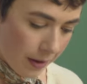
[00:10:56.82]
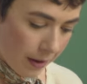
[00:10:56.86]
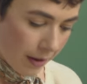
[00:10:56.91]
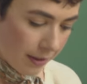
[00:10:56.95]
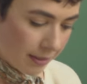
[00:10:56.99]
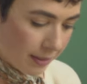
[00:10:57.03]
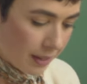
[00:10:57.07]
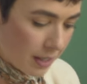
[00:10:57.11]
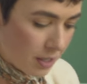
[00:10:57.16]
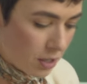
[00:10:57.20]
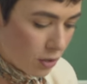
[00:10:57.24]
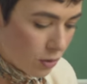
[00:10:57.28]
I
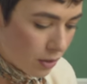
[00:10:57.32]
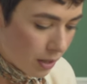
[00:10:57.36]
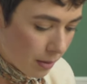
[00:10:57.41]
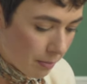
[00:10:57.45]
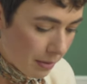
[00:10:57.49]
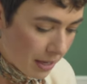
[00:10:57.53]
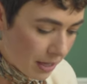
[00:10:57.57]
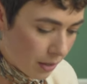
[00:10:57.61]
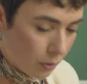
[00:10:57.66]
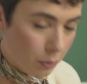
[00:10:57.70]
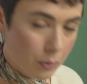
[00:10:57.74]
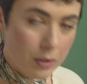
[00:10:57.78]
think you can
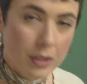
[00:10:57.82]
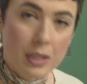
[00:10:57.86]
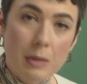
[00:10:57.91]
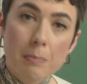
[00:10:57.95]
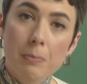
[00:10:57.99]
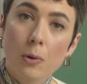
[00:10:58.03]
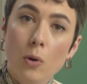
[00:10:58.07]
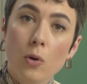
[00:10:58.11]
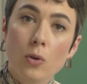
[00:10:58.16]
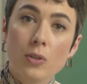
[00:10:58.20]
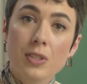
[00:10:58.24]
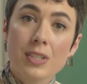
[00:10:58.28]
make a really
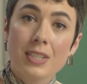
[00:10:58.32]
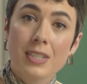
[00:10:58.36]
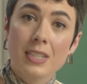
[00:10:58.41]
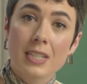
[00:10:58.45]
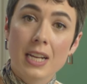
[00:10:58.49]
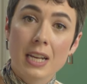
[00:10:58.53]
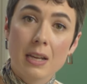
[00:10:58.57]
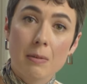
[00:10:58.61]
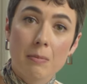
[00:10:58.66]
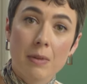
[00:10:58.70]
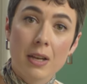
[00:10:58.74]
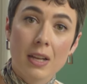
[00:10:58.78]
bold
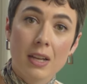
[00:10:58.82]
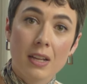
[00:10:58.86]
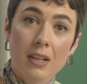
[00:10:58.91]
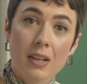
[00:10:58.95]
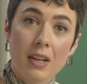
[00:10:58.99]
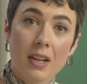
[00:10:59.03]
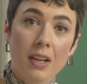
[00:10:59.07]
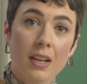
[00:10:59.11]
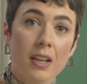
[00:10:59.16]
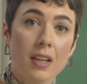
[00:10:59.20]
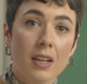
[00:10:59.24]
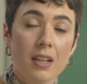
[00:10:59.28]
statement
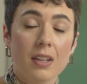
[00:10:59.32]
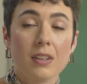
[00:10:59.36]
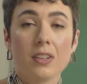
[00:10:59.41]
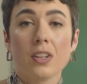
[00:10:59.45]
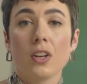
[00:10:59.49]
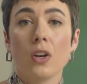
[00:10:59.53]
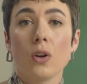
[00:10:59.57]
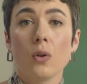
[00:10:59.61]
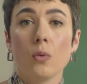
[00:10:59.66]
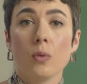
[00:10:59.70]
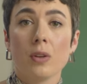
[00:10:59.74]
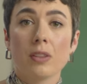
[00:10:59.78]
and
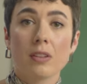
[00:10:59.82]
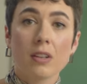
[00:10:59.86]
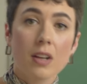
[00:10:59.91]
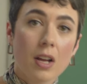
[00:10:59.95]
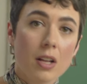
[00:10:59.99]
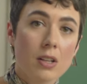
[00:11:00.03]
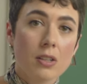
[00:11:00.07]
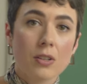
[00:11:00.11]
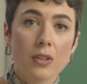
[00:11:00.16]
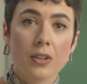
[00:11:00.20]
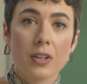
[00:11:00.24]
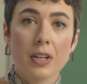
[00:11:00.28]
go with
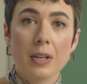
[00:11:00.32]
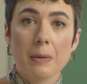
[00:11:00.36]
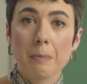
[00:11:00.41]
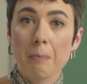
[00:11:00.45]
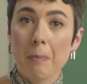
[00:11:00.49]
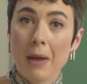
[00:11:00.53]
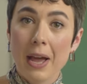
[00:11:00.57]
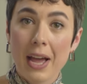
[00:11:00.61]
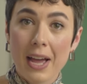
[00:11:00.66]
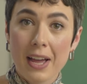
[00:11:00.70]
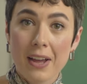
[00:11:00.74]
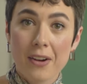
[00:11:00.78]
color
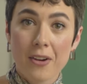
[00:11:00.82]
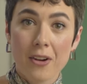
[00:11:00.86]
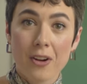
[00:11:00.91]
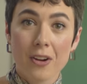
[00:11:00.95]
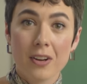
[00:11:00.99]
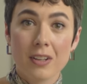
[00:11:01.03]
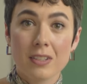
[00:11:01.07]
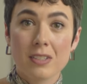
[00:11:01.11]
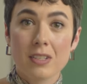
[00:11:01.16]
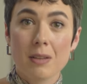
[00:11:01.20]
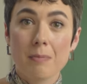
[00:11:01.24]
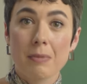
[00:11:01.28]
and
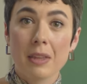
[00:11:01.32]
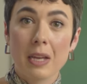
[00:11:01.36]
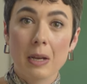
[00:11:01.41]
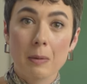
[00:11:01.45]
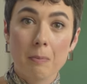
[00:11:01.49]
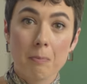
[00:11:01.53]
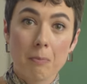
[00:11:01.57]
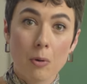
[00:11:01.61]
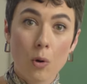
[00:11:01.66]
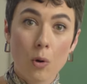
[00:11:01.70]
pattern and something